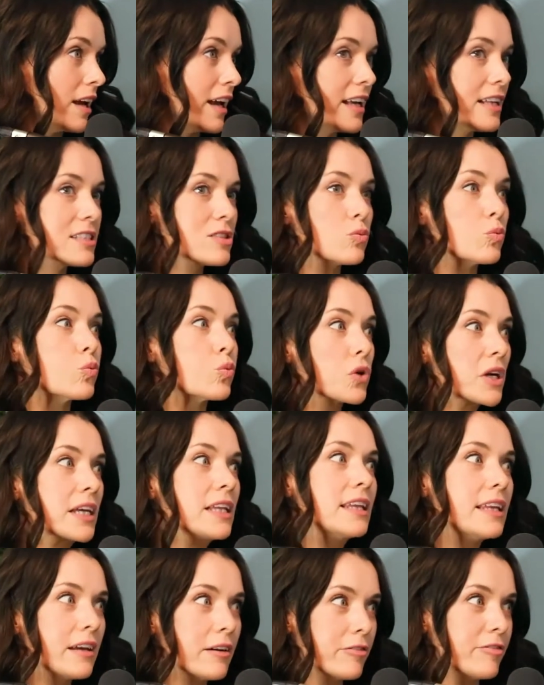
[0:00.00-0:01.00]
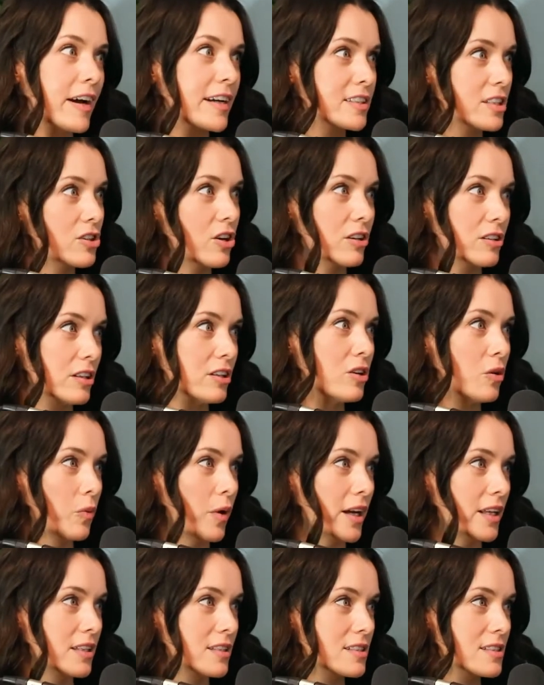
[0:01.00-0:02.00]
It's really affected our little
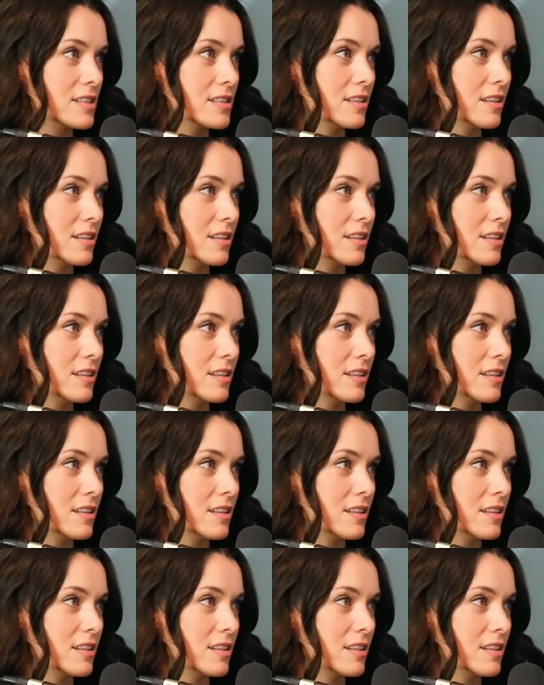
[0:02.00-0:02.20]
ones.